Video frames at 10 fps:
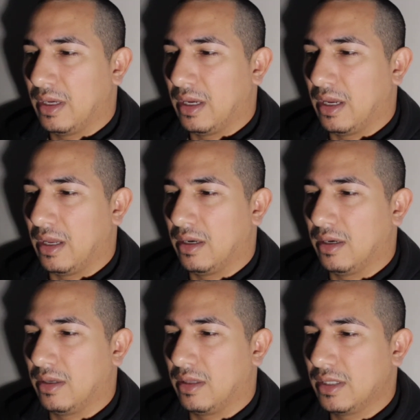
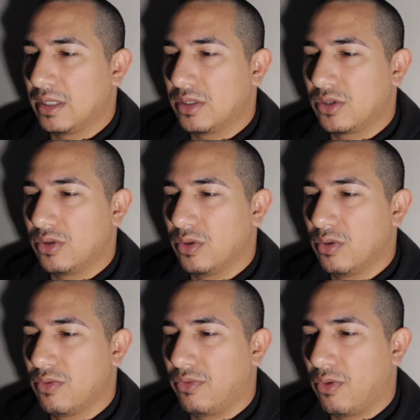And this is
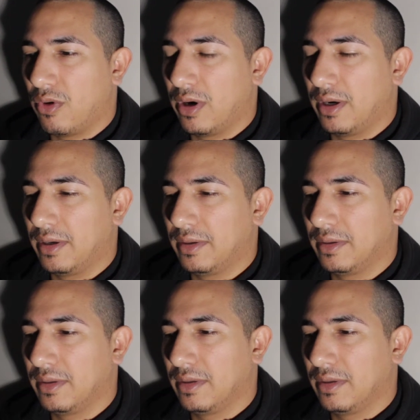true for